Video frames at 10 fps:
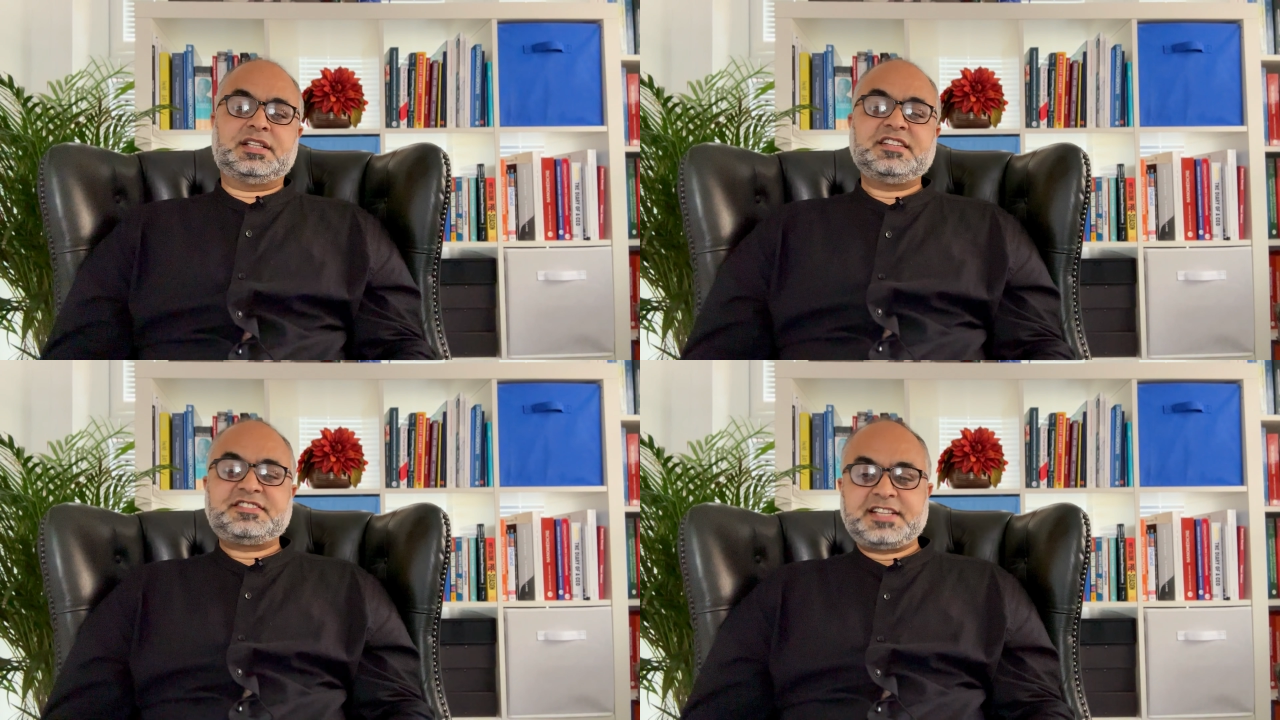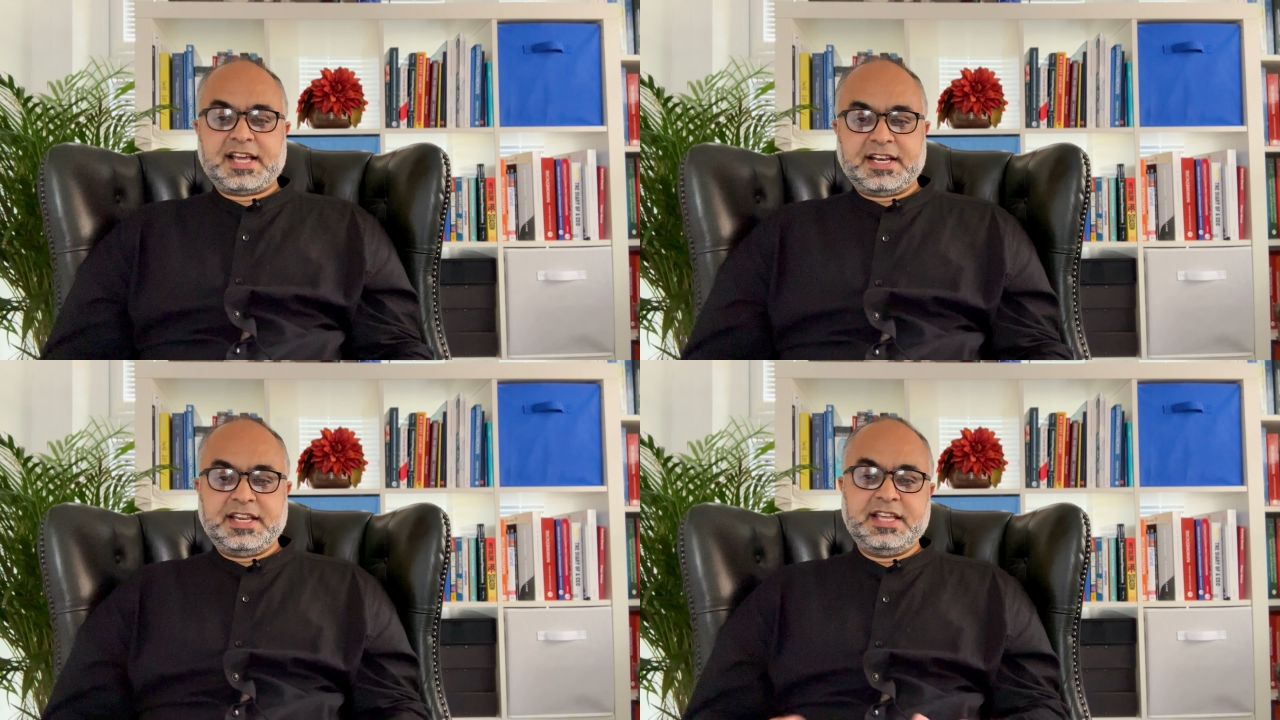This
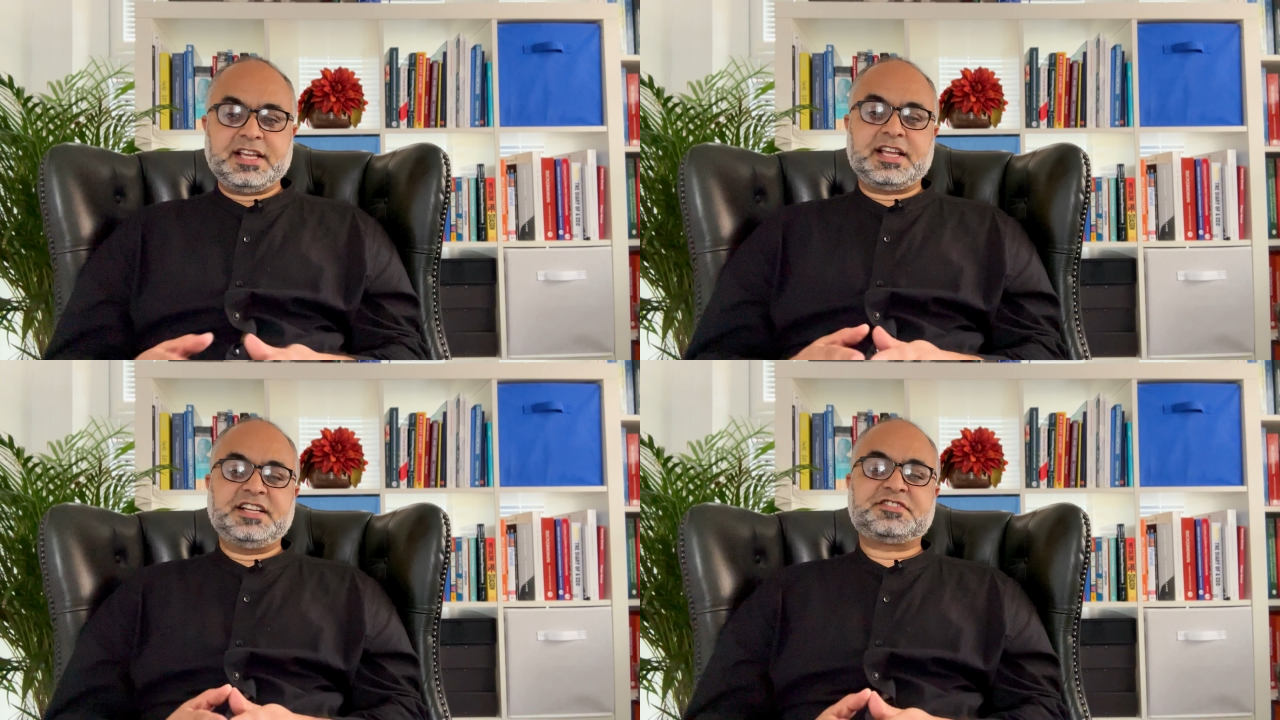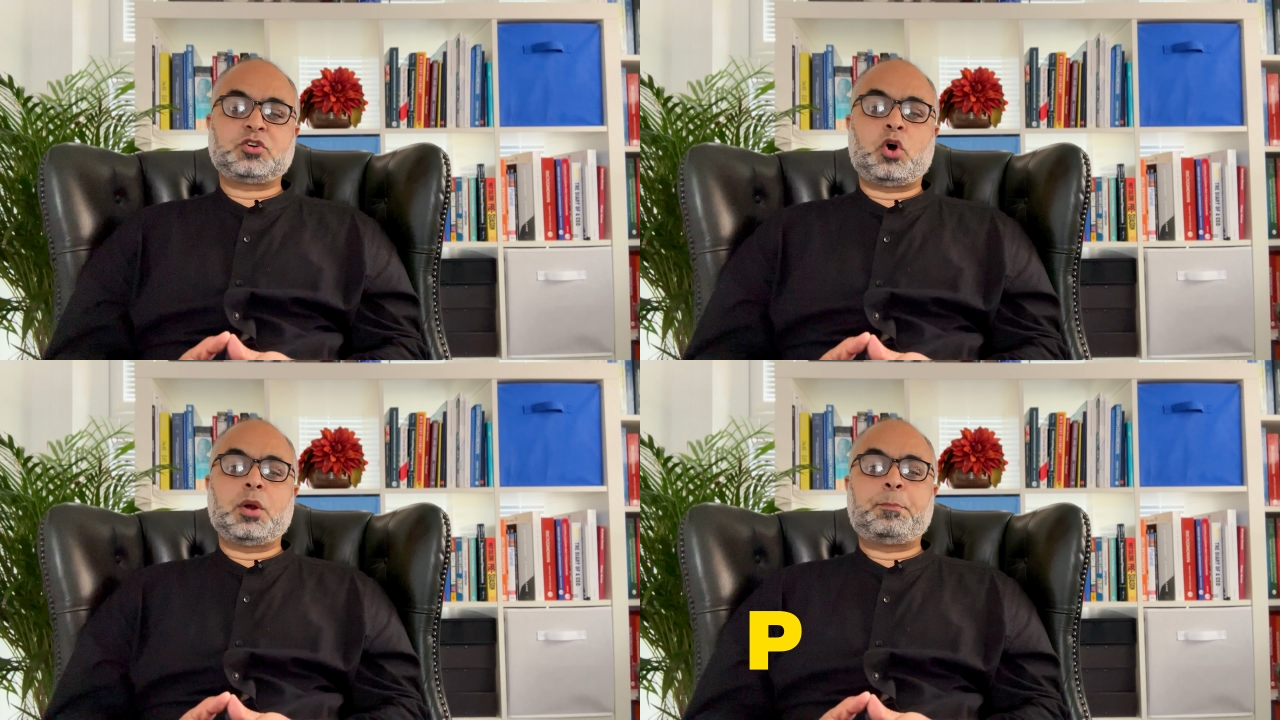technique is
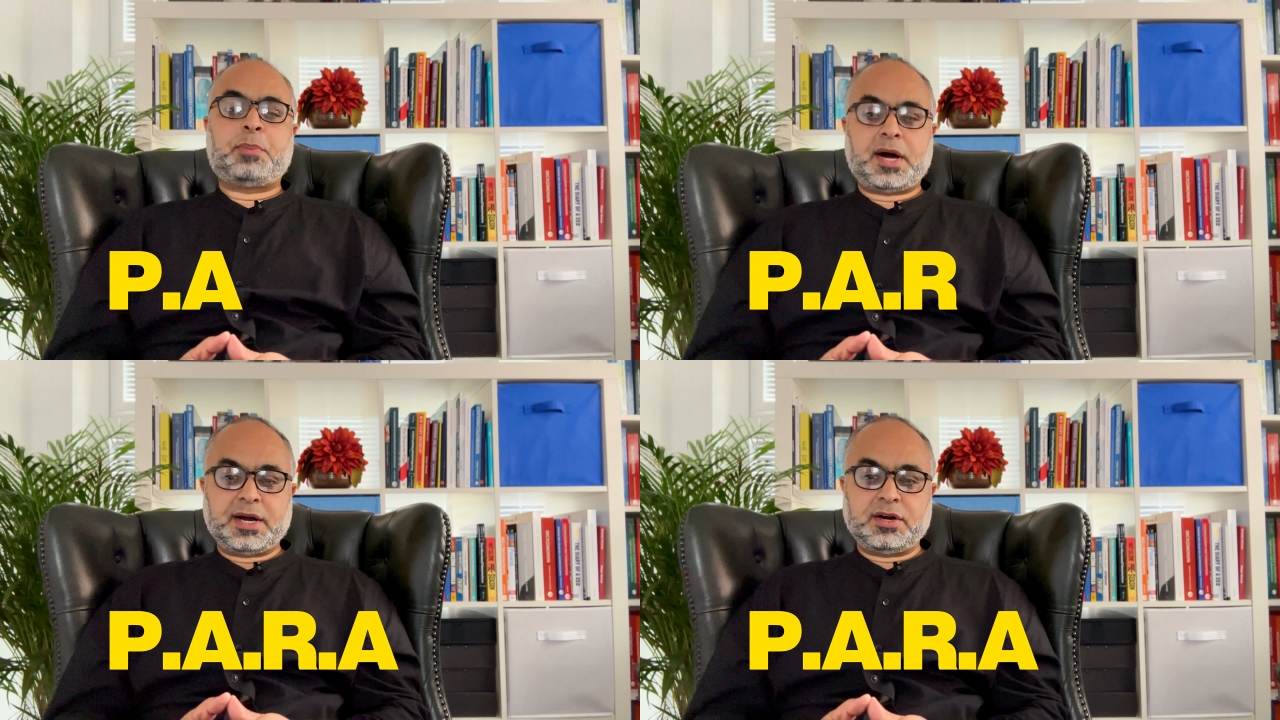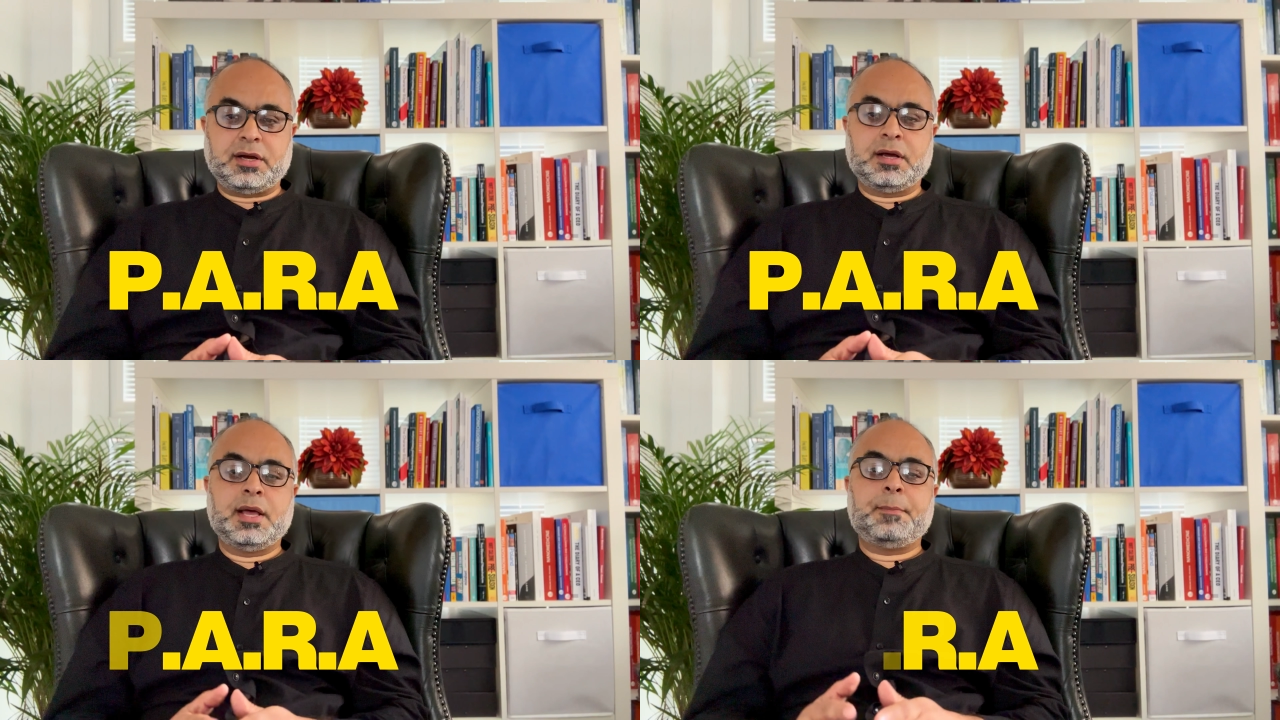called para,